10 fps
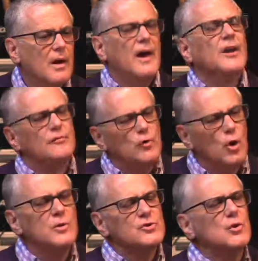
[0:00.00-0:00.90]
And if no
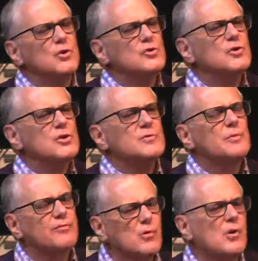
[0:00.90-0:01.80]
one's told you this
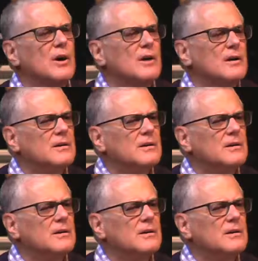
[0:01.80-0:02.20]
before,